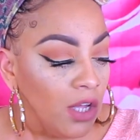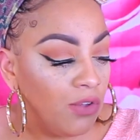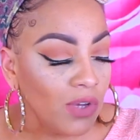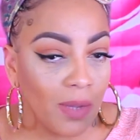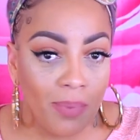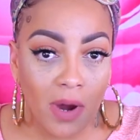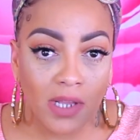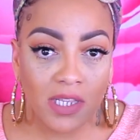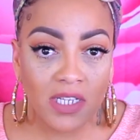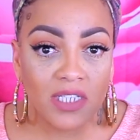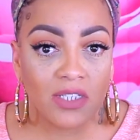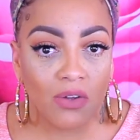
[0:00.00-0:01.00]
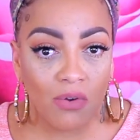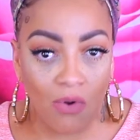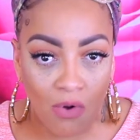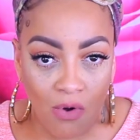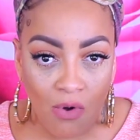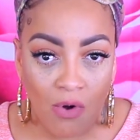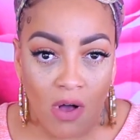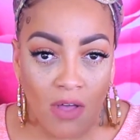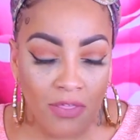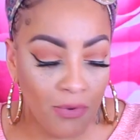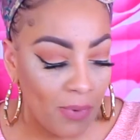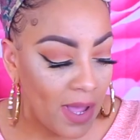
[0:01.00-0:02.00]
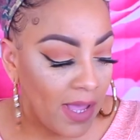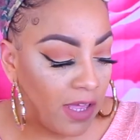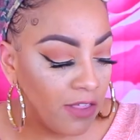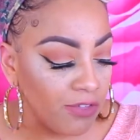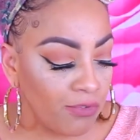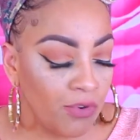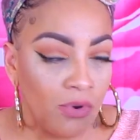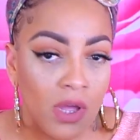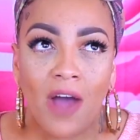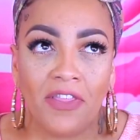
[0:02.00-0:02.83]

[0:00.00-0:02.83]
You can part this all the way through.